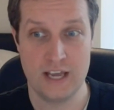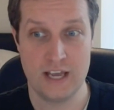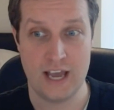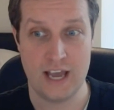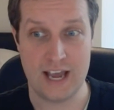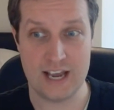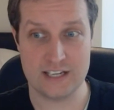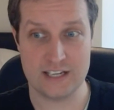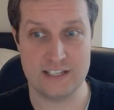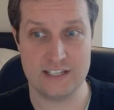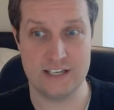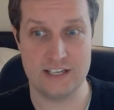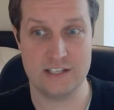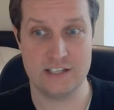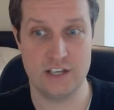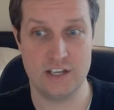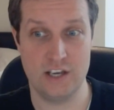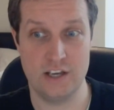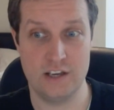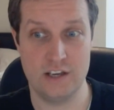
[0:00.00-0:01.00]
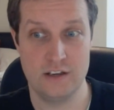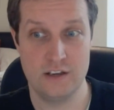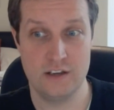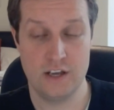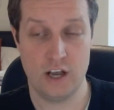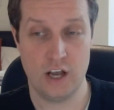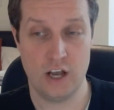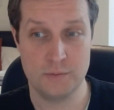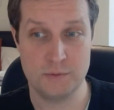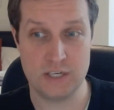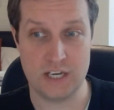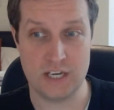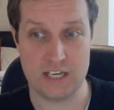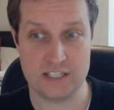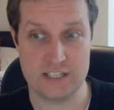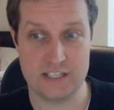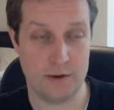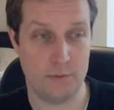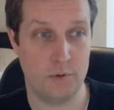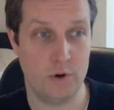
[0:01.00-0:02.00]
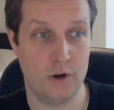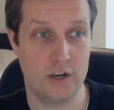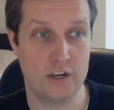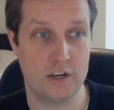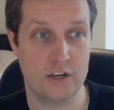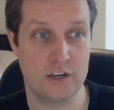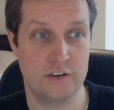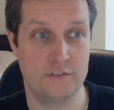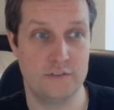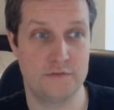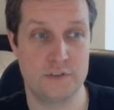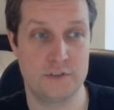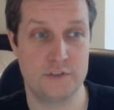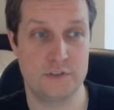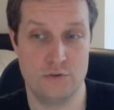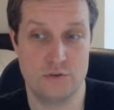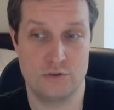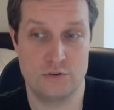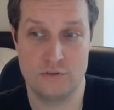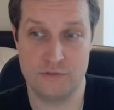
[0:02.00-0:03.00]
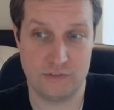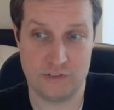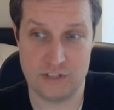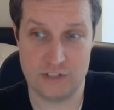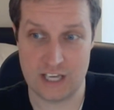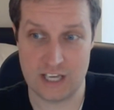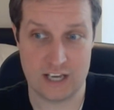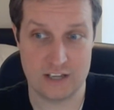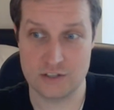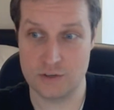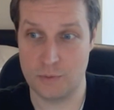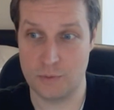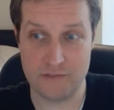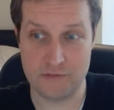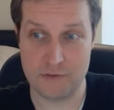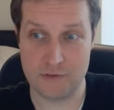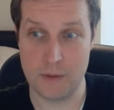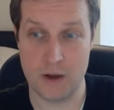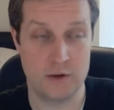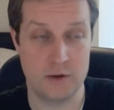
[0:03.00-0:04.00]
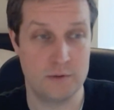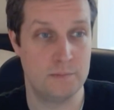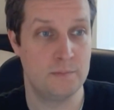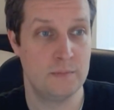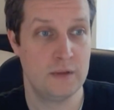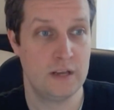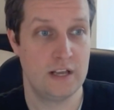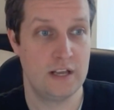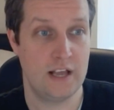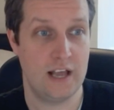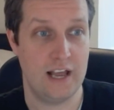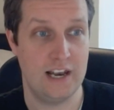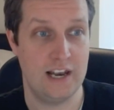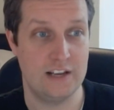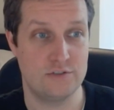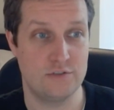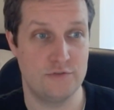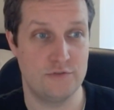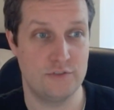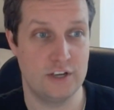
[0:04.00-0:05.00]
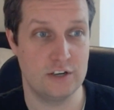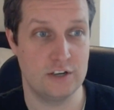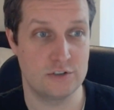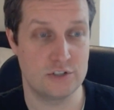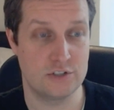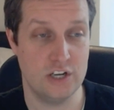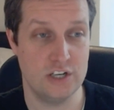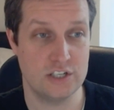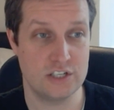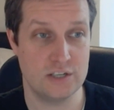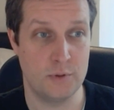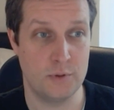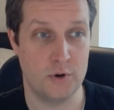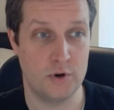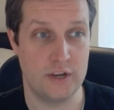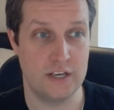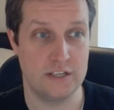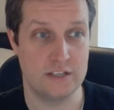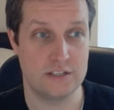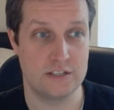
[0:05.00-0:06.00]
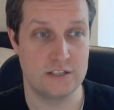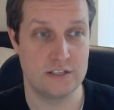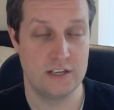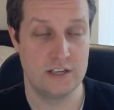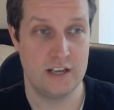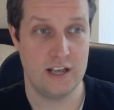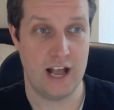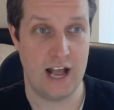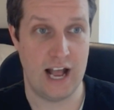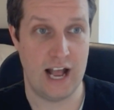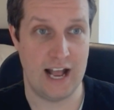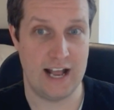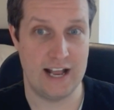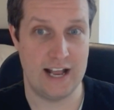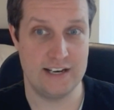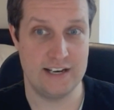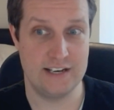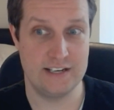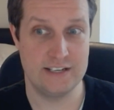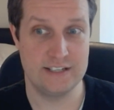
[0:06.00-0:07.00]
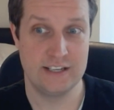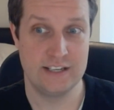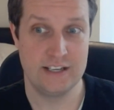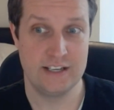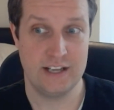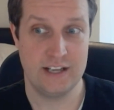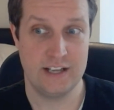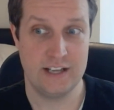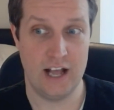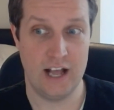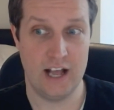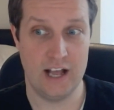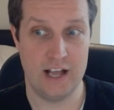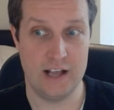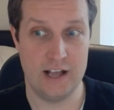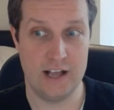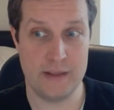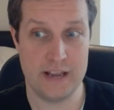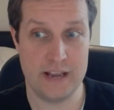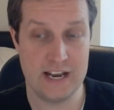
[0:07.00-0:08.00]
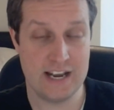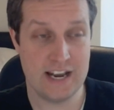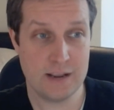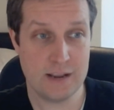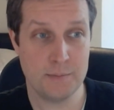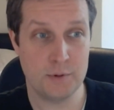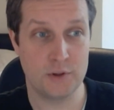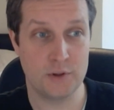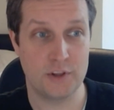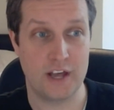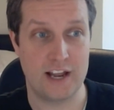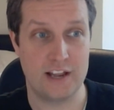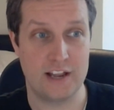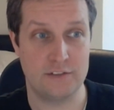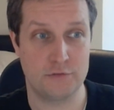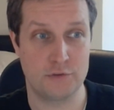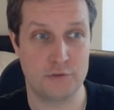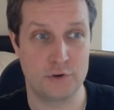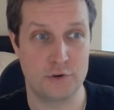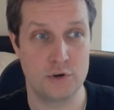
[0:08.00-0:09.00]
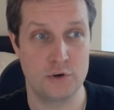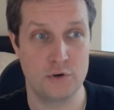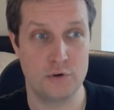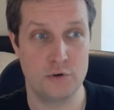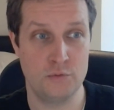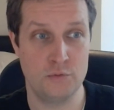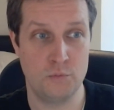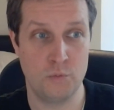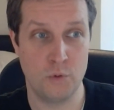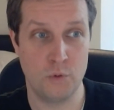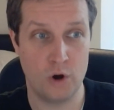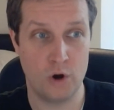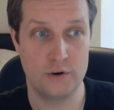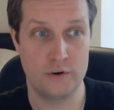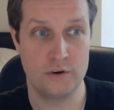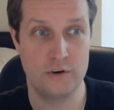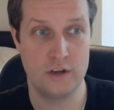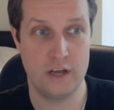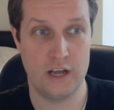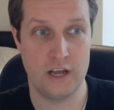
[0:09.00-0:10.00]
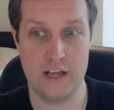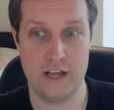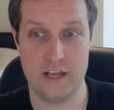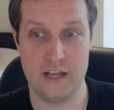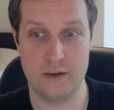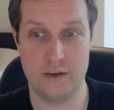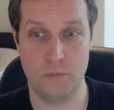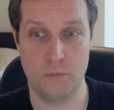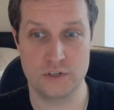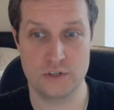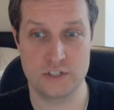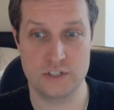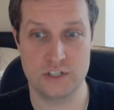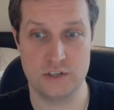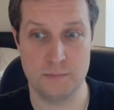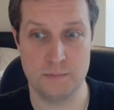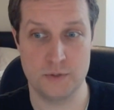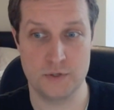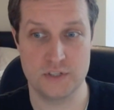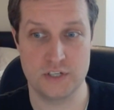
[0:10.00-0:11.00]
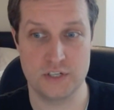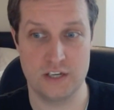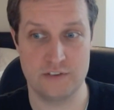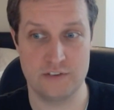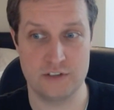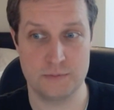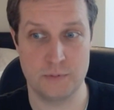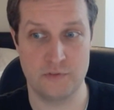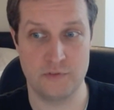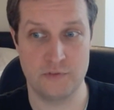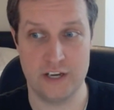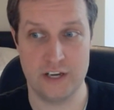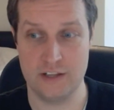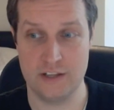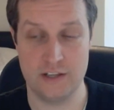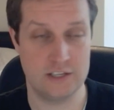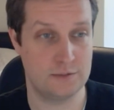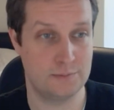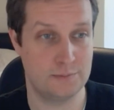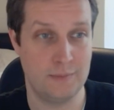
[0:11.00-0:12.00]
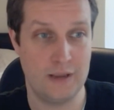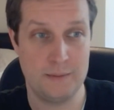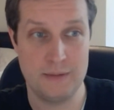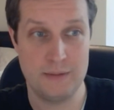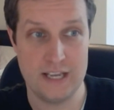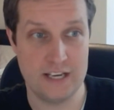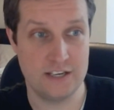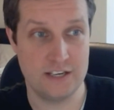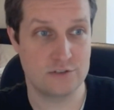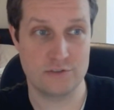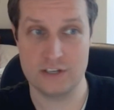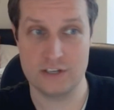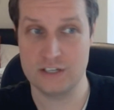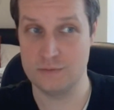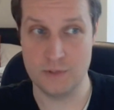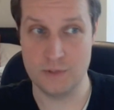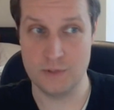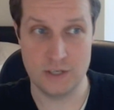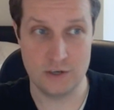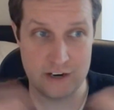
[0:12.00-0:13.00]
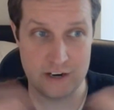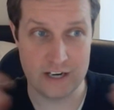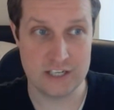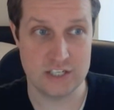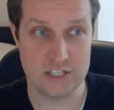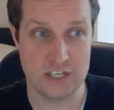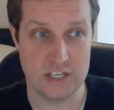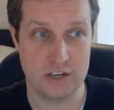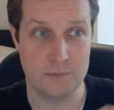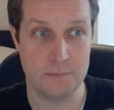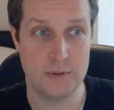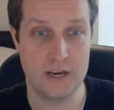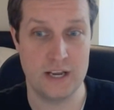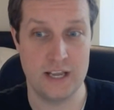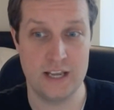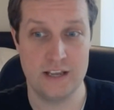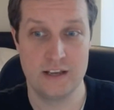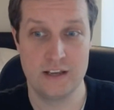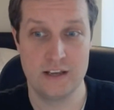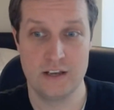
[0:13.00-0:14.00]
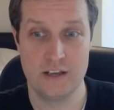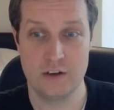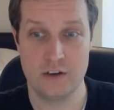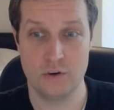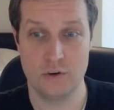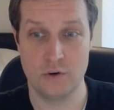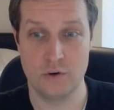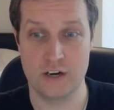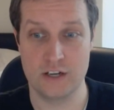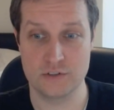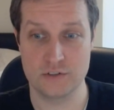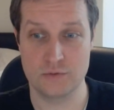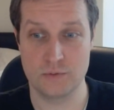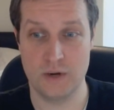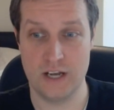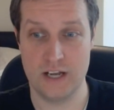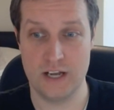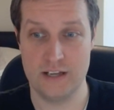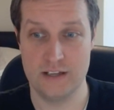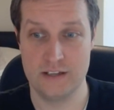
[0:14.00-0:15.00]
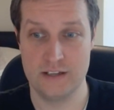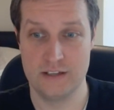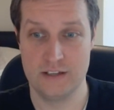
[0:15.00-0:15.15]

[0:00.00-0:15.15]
access to Hubject's network of 250,000 away from home electric vehicle charging points and enable that through one simple service provider that's maybe integrated with your energy company or elsewhere.